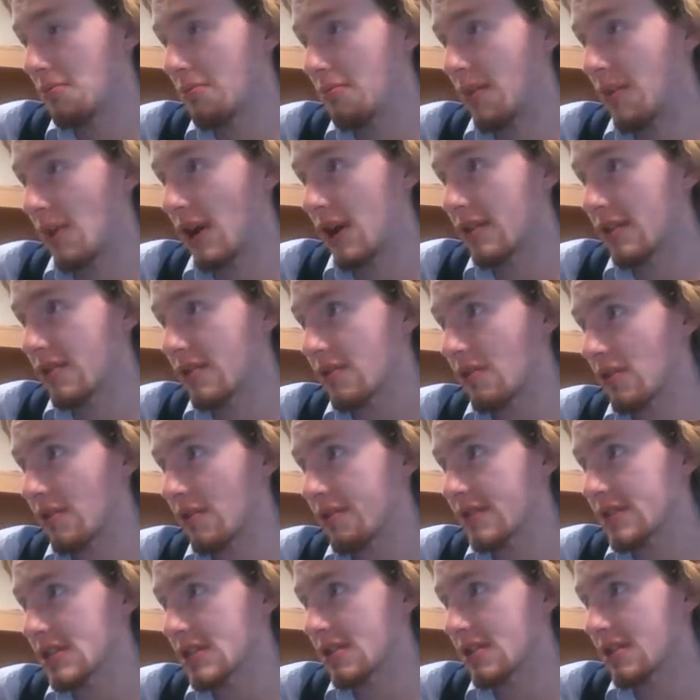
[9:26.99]
But all
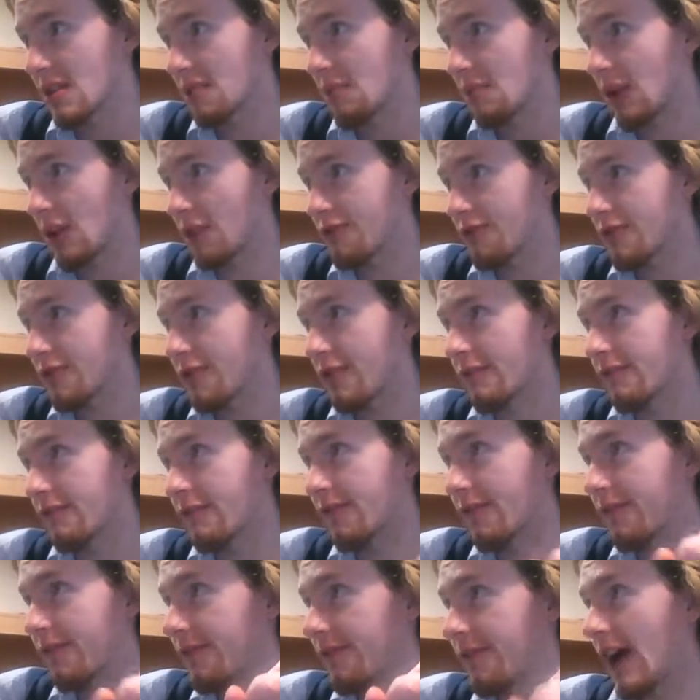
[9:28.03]
of a sudden the microphone
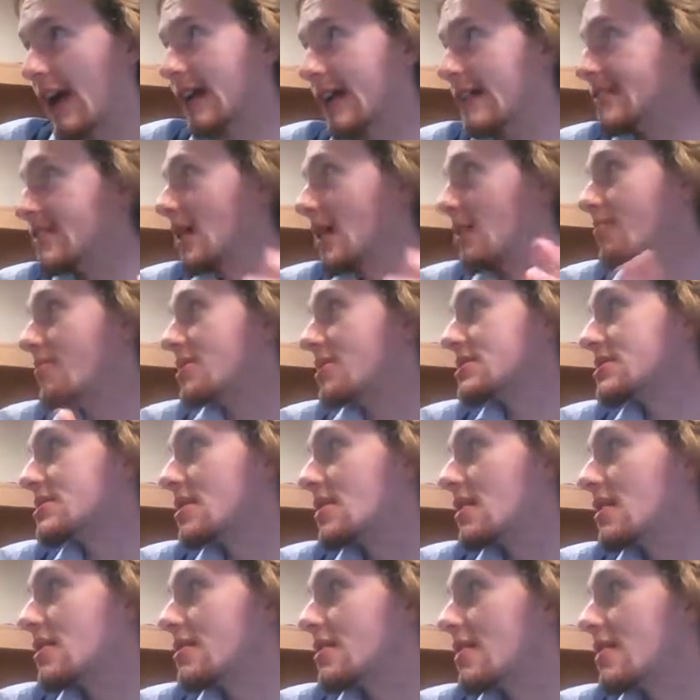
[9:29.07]
fucked up inside